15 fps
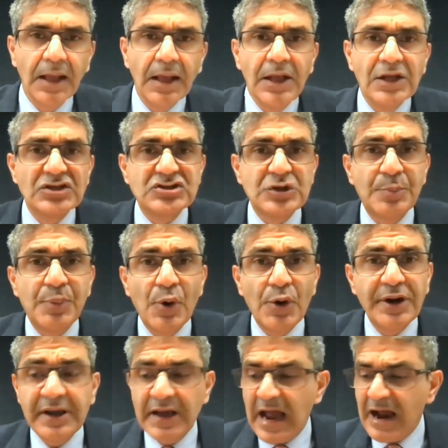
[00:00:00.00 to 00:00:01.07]

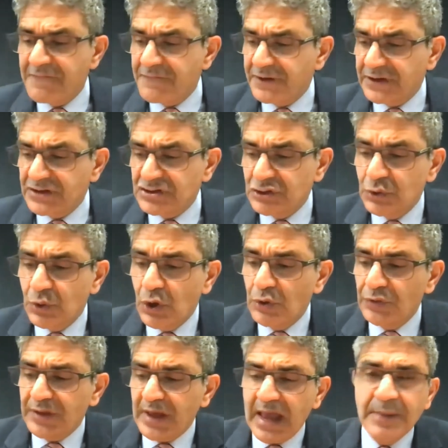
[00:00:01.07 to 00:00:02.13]
Supporting Africa's
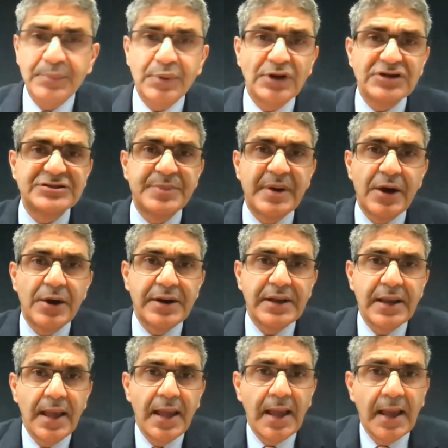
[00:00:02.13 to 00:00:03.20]
growth and
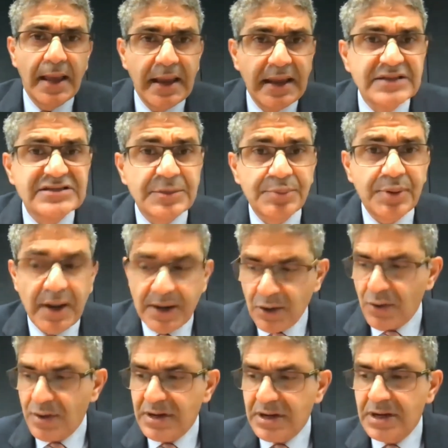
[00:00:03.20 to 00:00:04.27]
prosperity is a
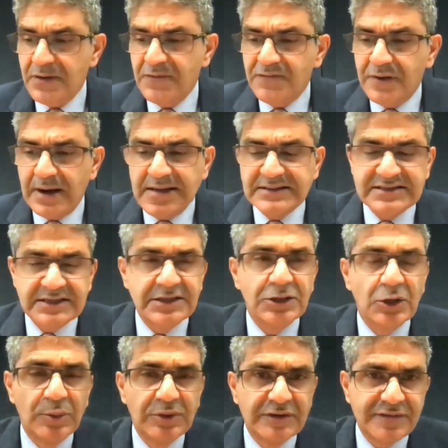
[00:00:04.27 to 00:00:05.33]
priority for us at
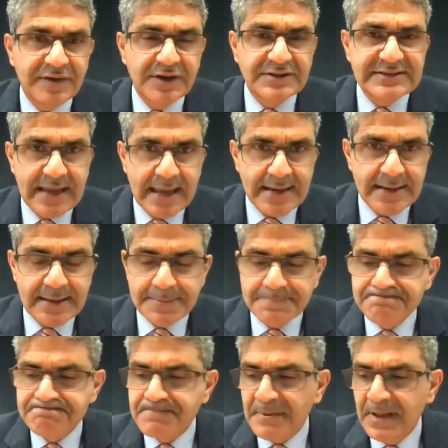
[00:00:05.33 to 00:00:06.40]
Global Affairs Canada.
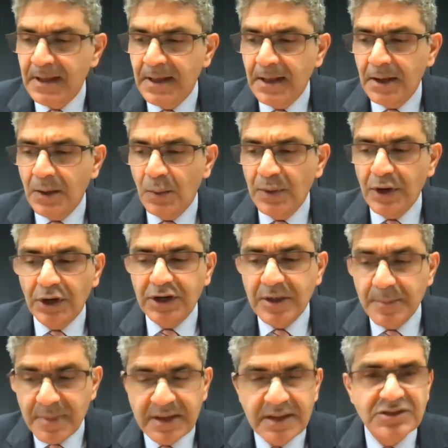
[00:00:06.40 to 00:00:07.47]
We are
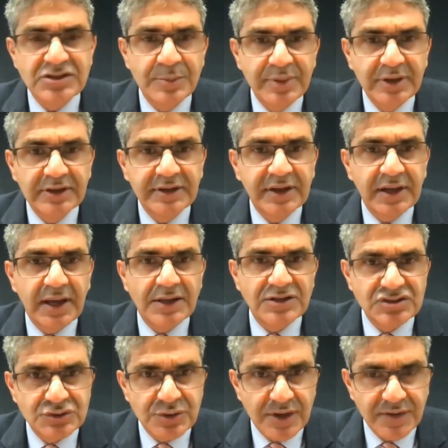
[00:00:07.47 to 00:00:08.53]
committed to building and
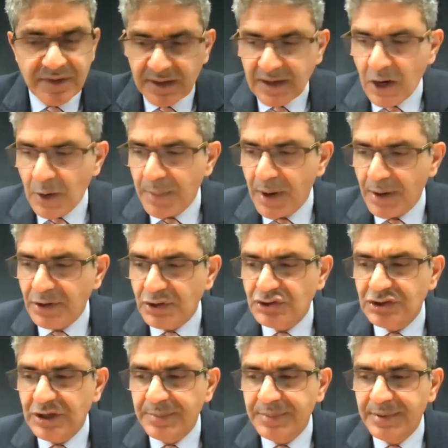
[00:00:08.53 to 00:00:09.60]
strengthening our
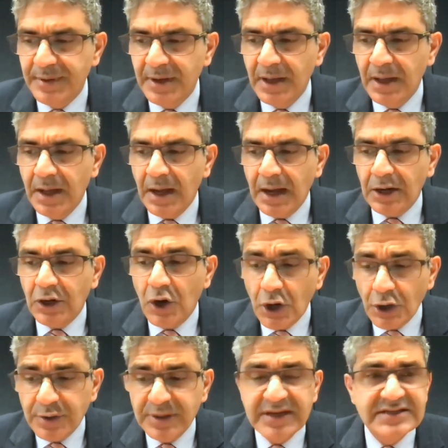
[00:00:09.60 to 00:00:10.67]
partnership. A
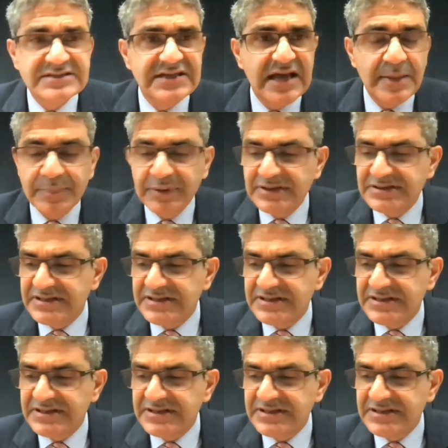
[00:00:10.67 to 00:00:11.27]
concrete example is the